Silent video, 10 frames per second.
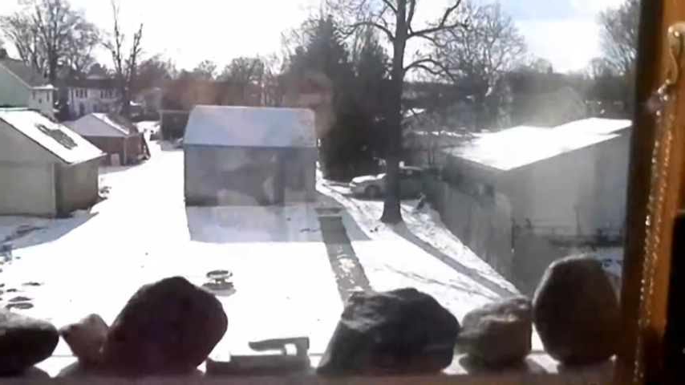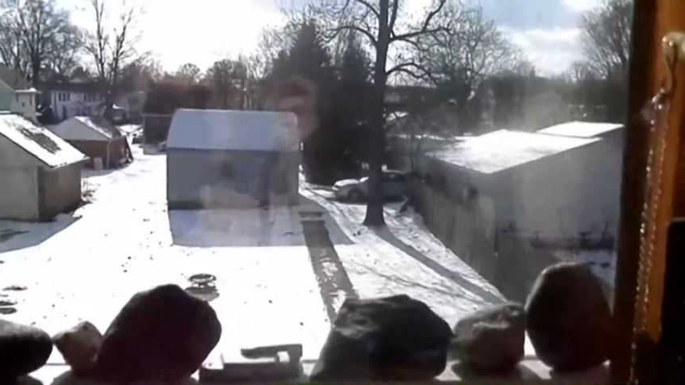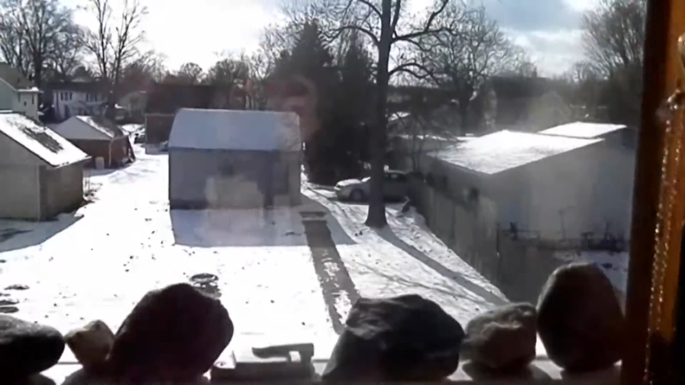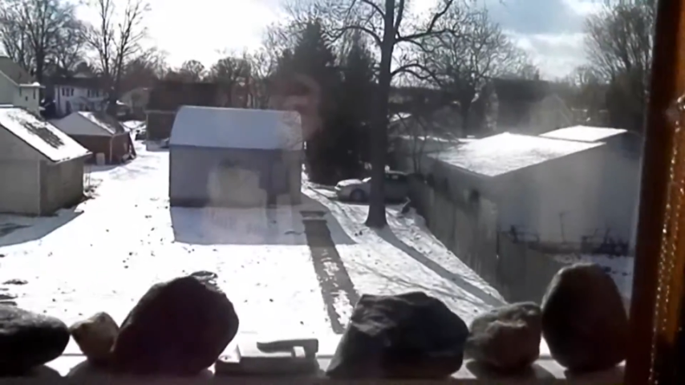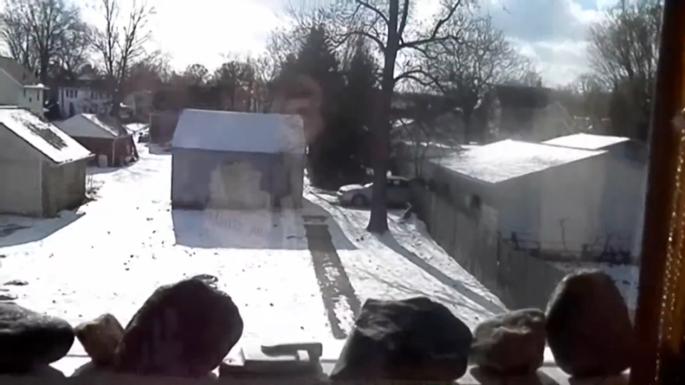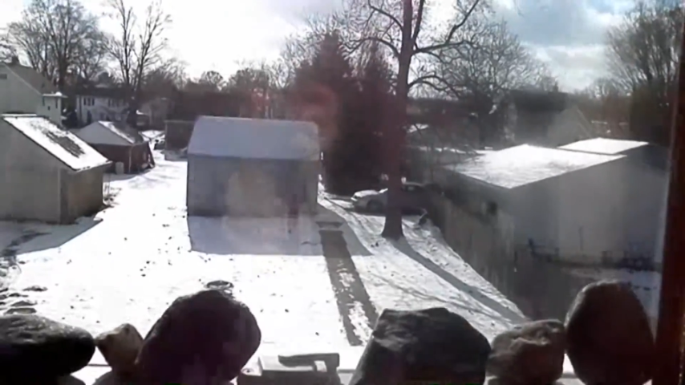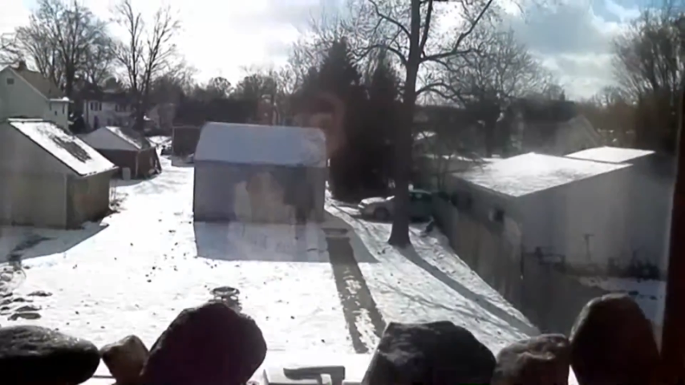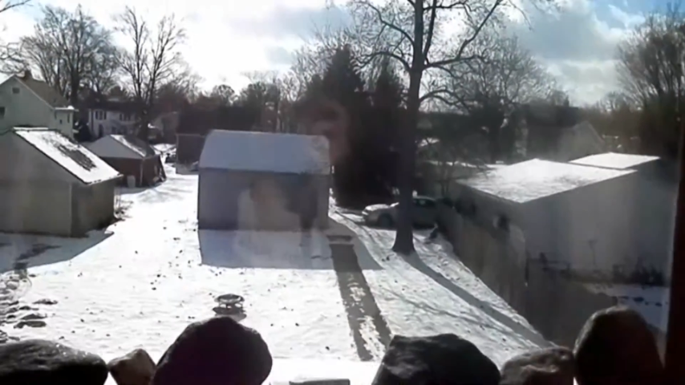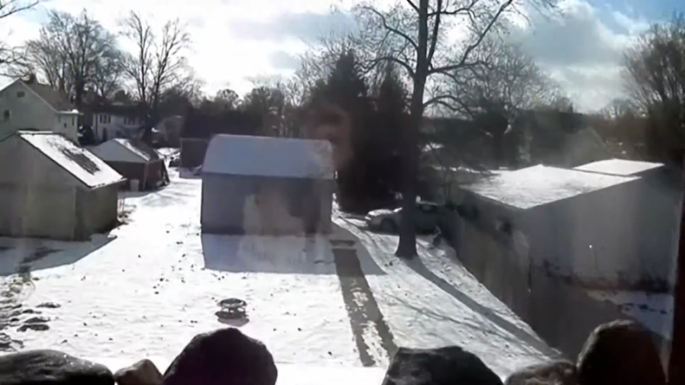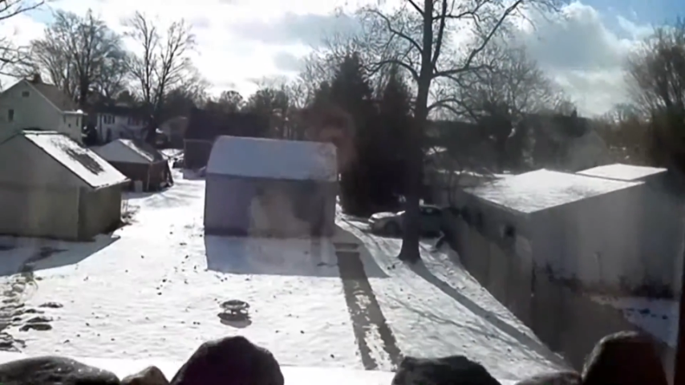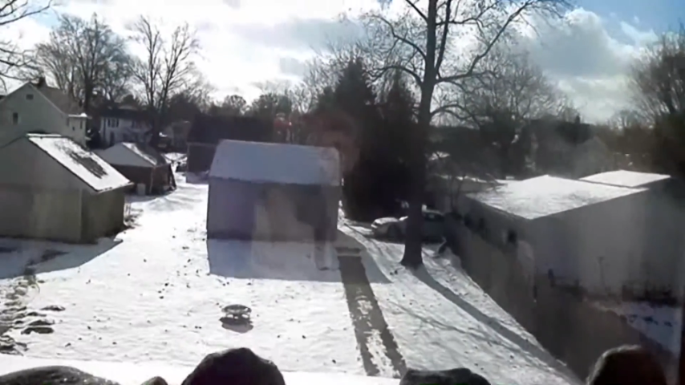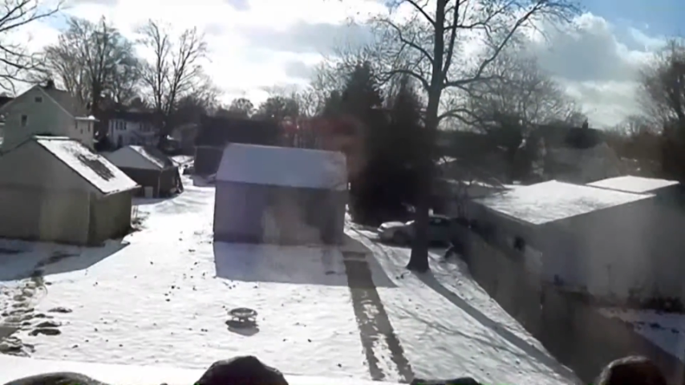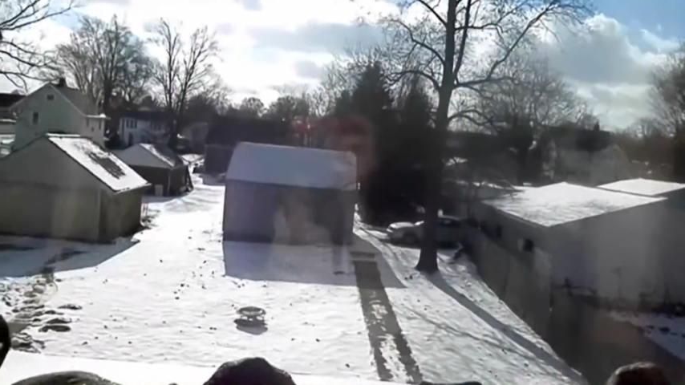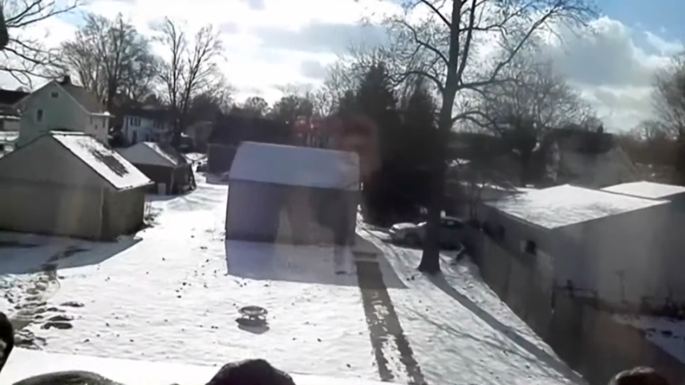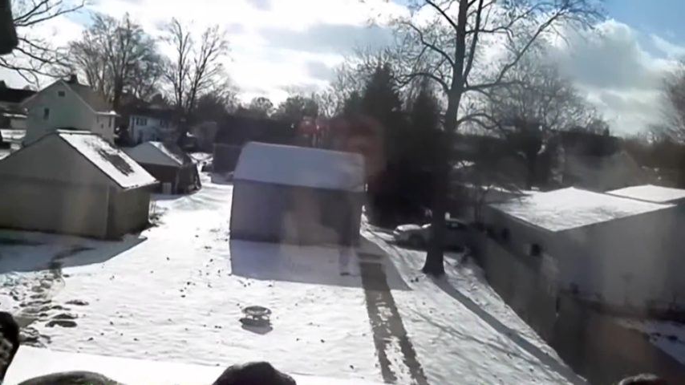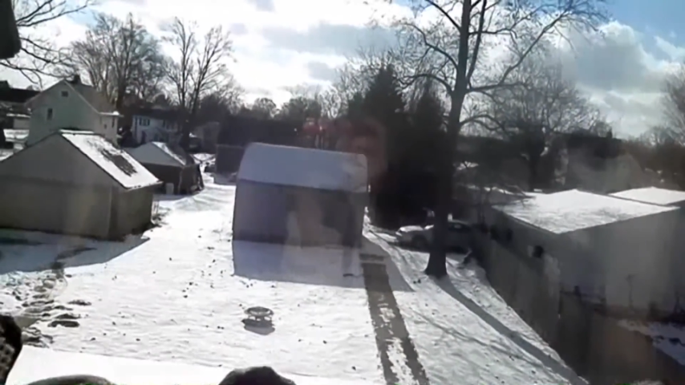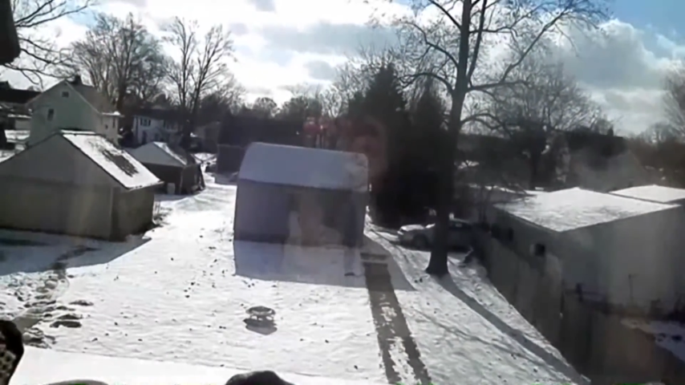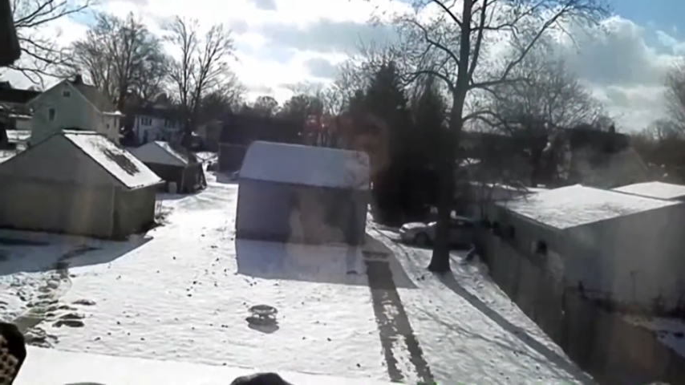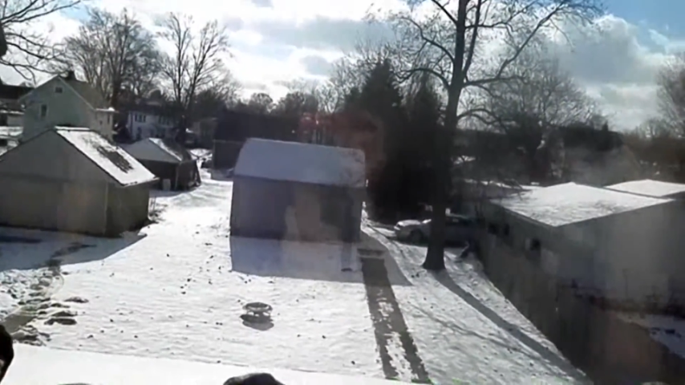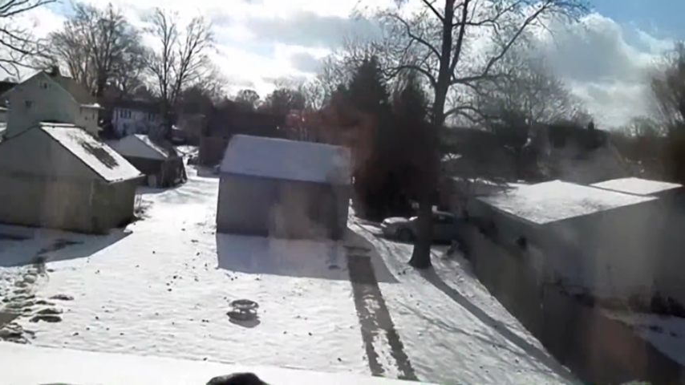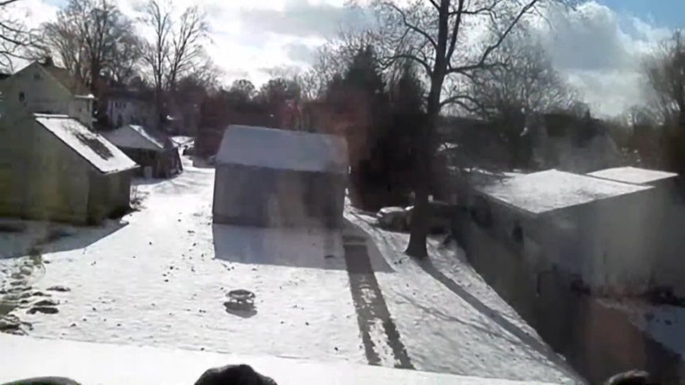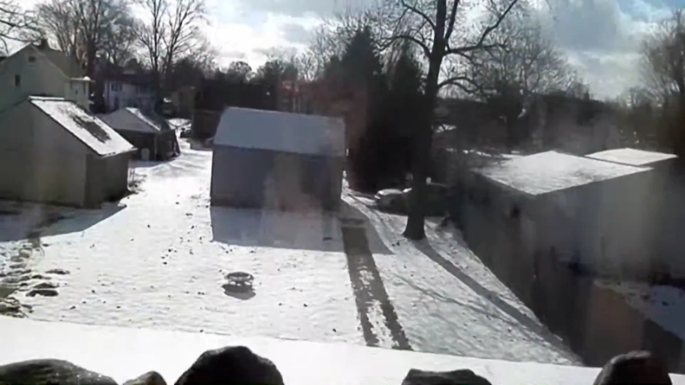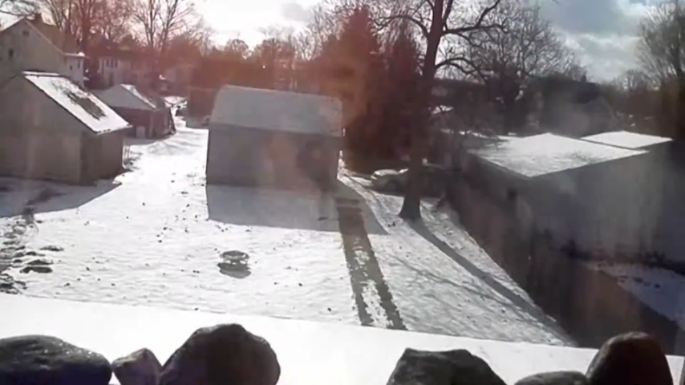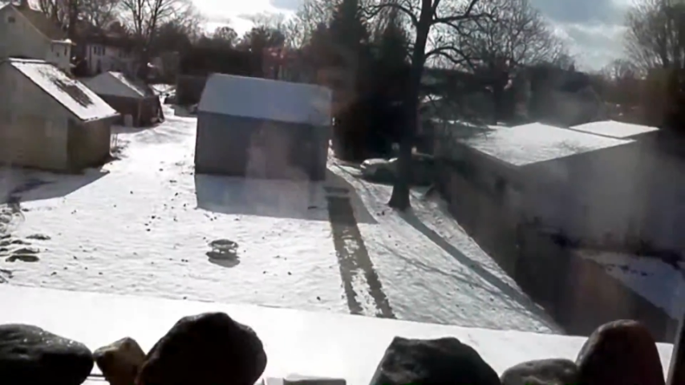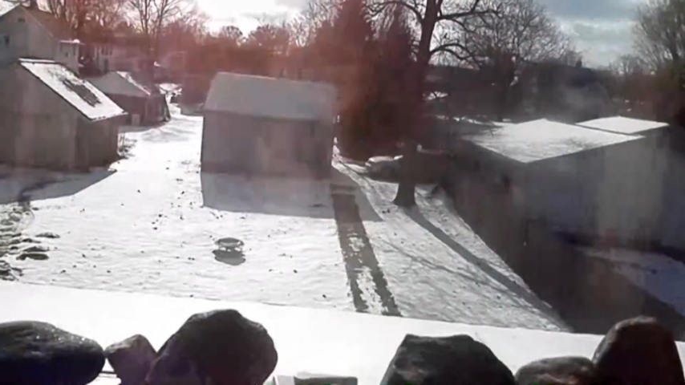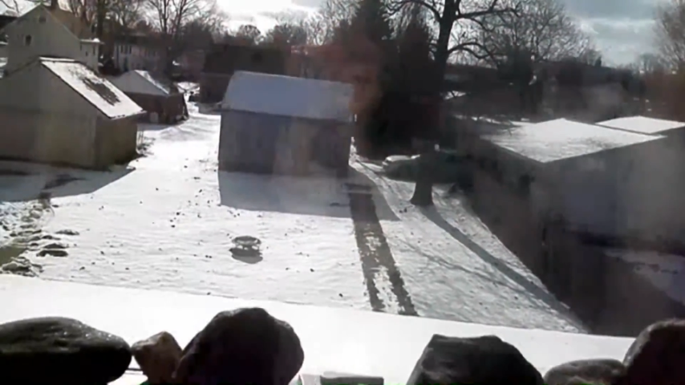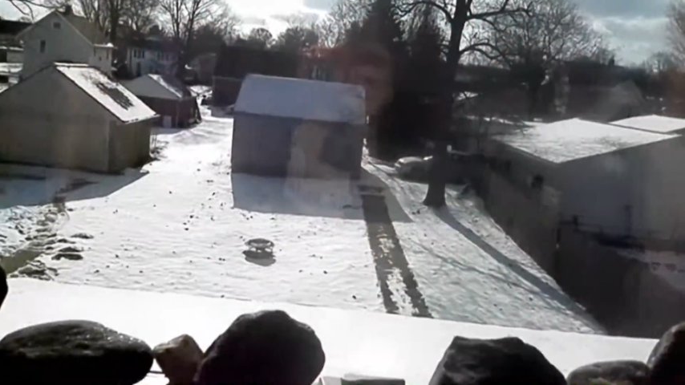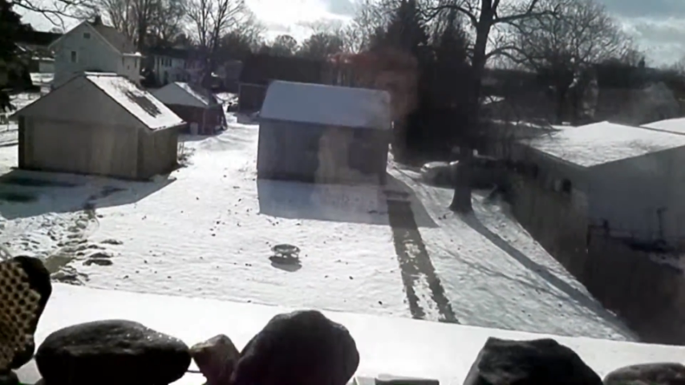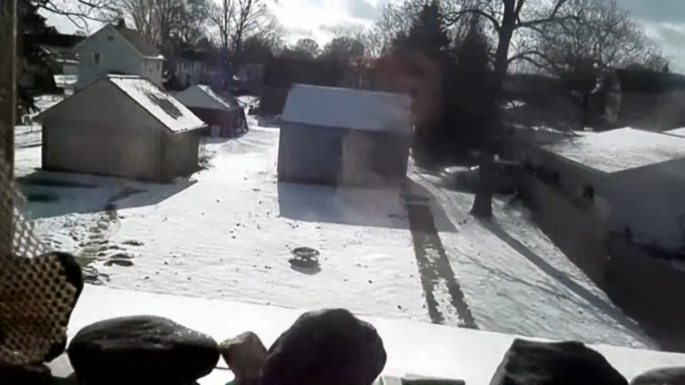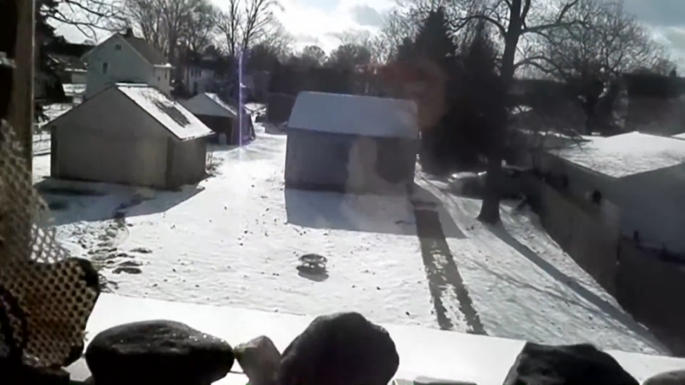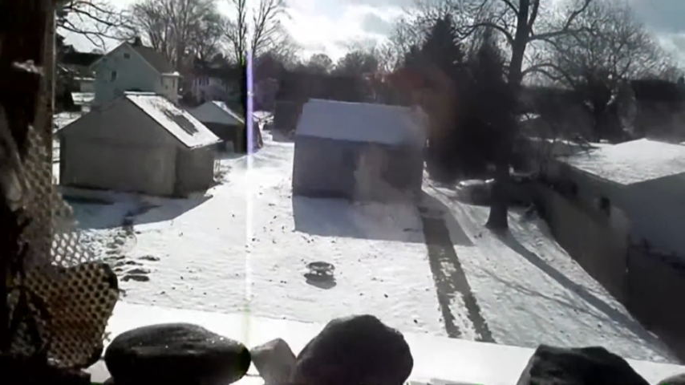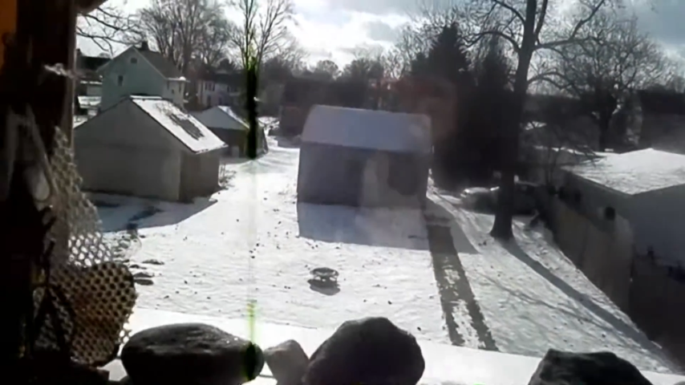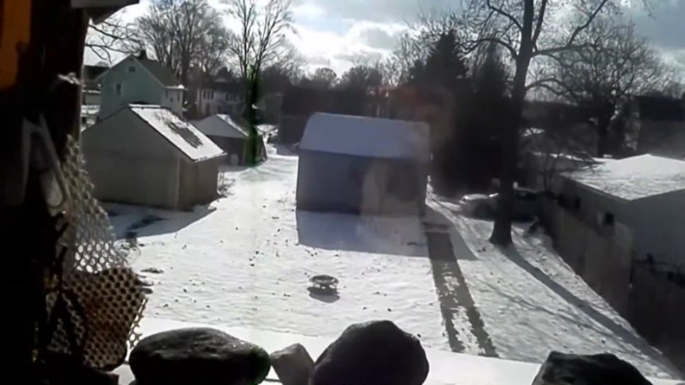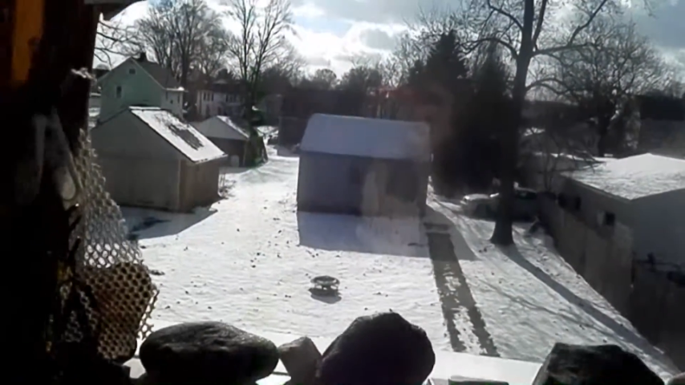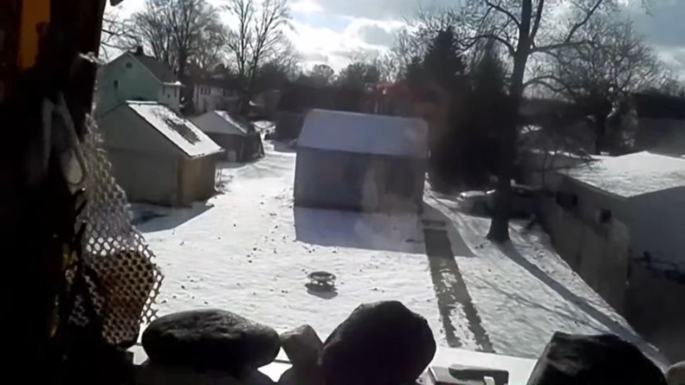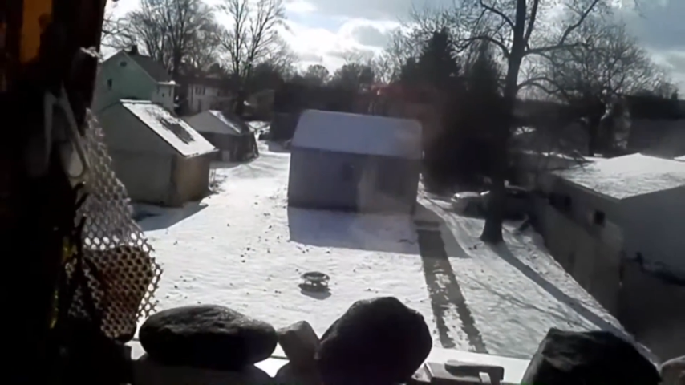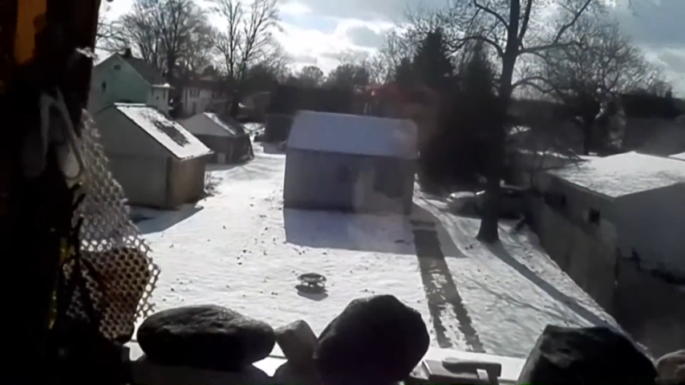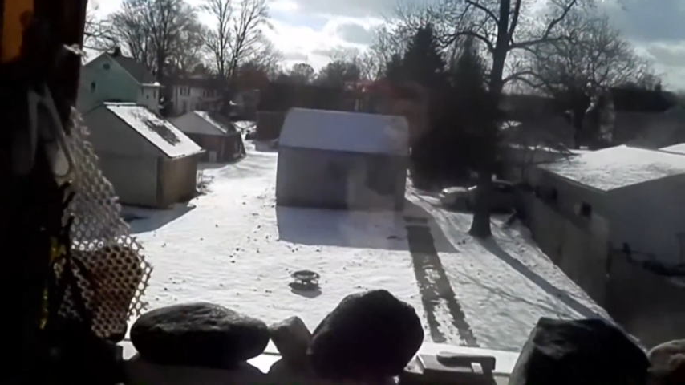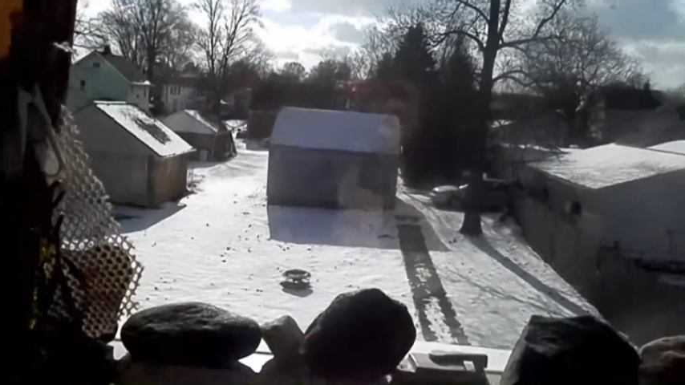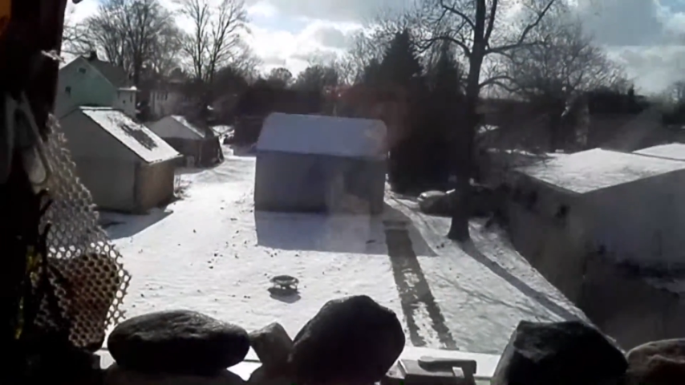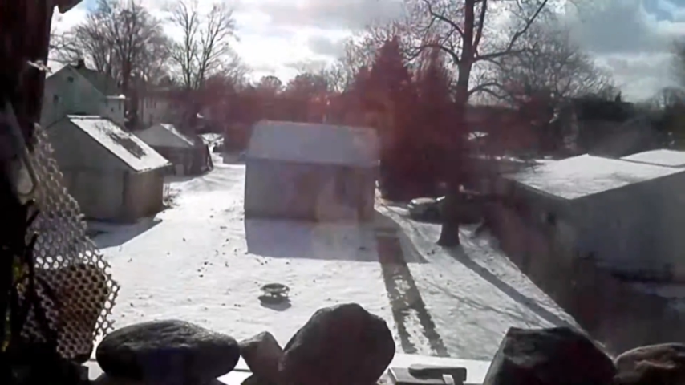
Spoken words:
(no speaker visible)